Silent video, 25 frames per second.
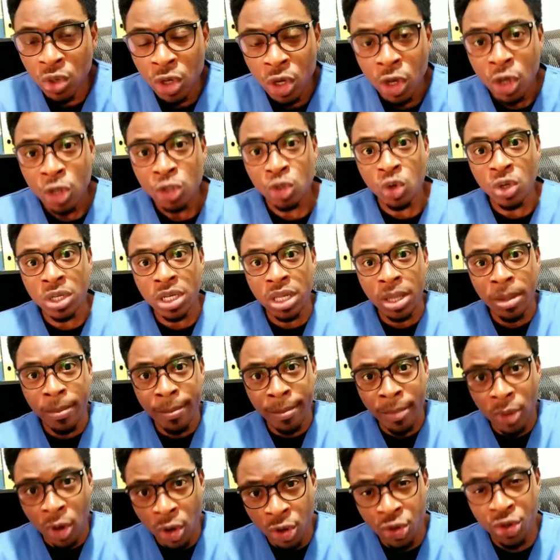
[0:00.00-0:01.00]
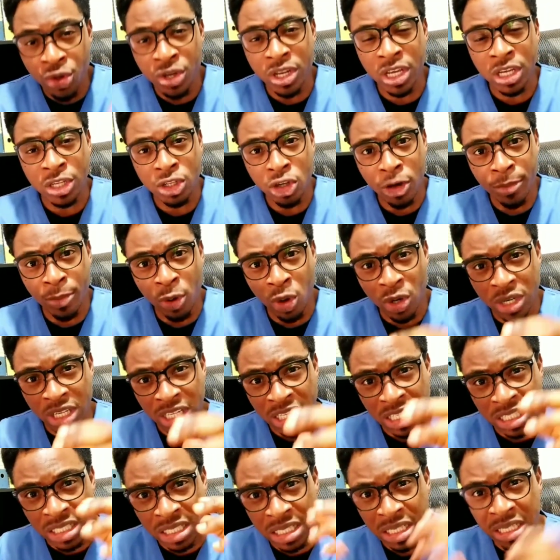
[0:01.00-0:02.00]
So the more you they chop all these
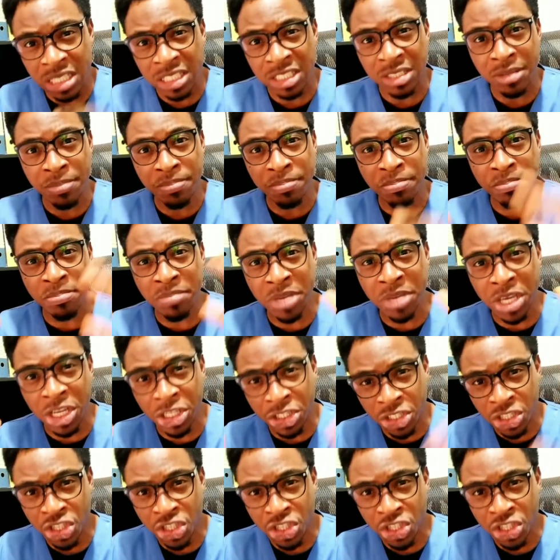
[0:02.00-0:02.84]
things, meat,